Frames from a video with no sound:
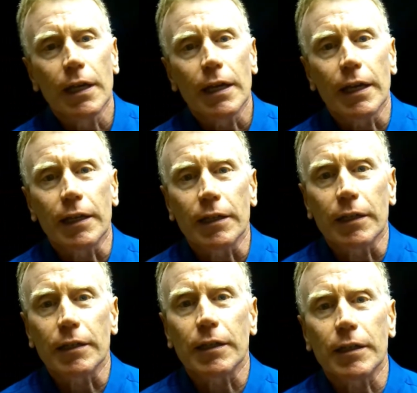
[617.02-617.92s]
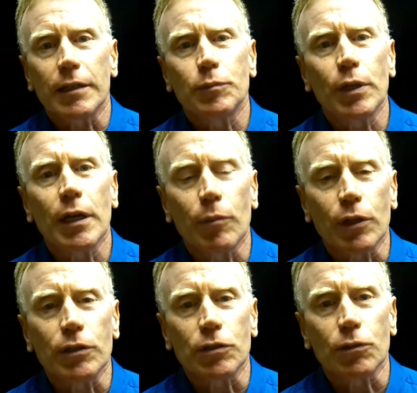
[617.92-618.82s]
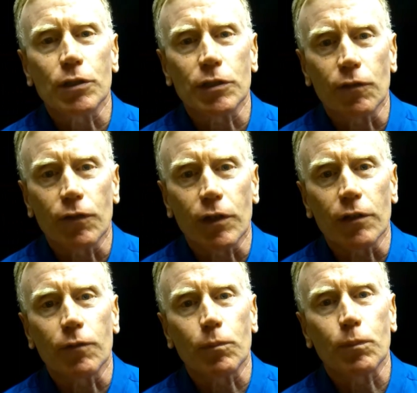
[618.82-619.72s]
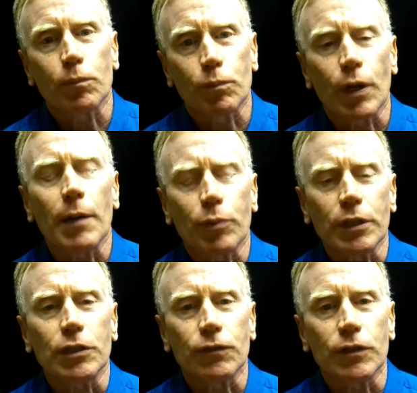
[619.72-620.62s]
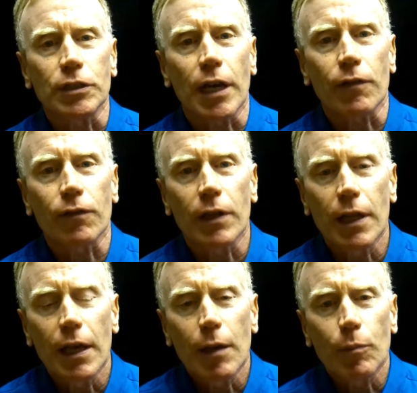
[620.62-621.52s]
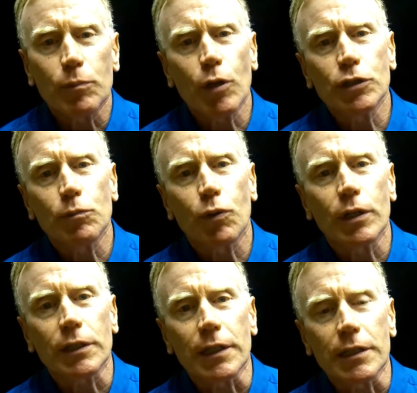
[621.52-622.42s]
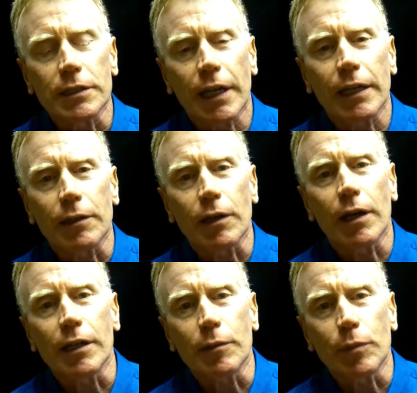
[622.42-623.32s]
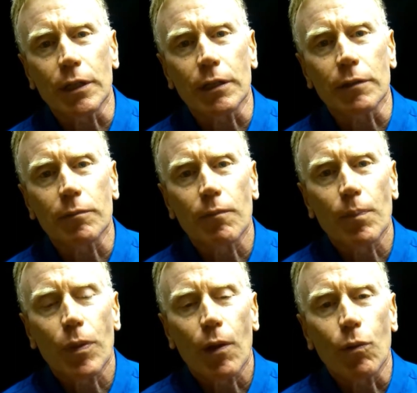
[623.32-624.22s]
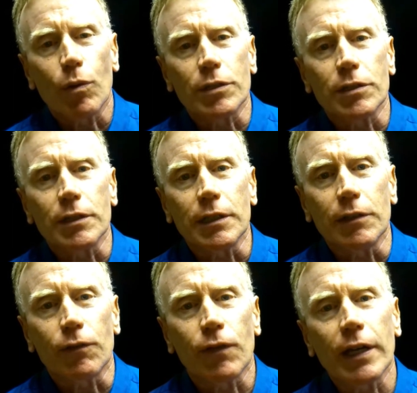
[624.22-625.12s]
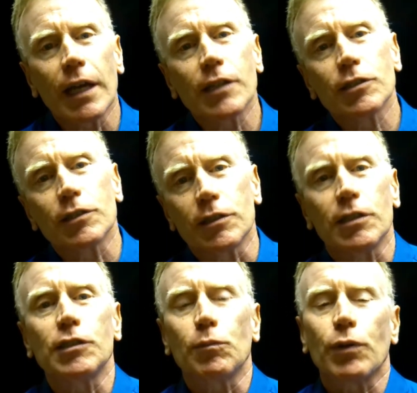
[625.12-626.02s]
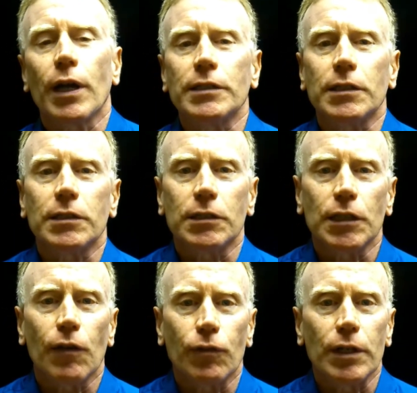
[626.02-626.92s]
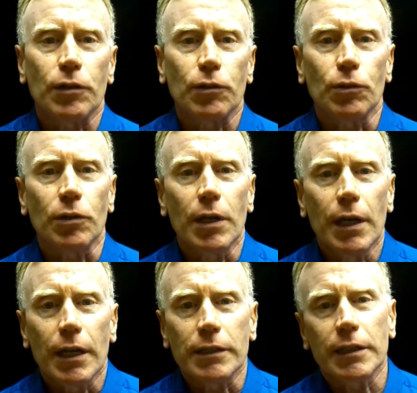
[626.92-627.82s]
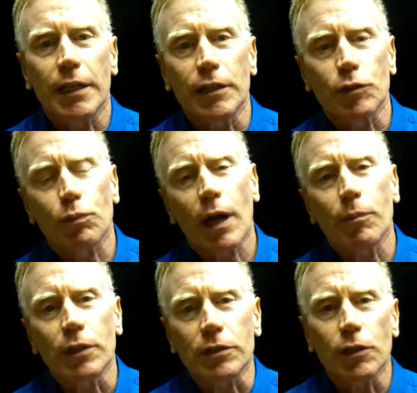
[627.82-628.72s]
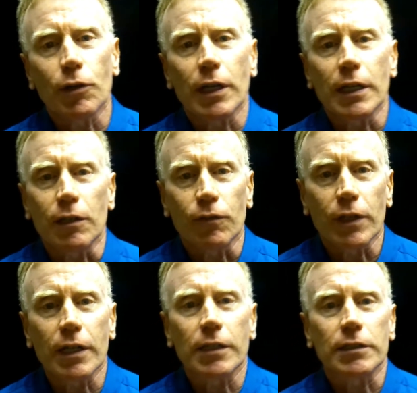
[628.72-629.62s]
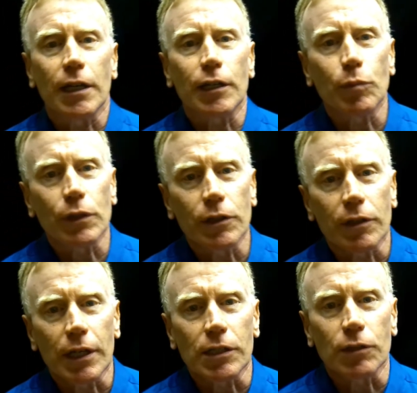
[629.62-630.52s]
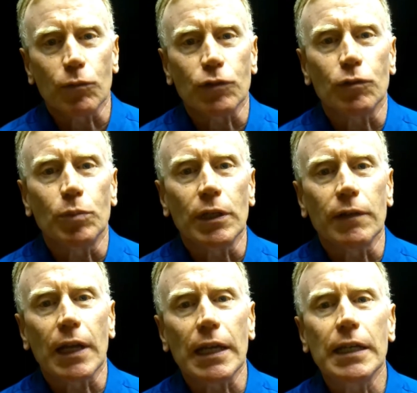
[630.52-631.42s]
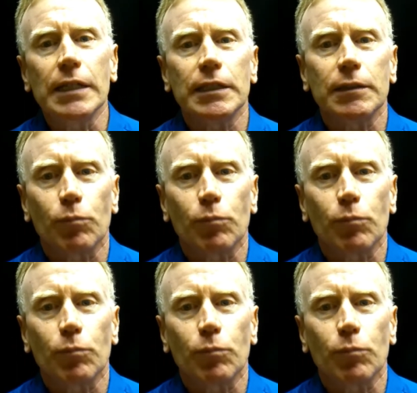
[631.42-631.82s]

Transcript: and has become a good source of properties for Jeff. But most importantly, the second item here was the financial decision process that Jeff went through. Because again, this property is located in a very desirable location, which would be an easy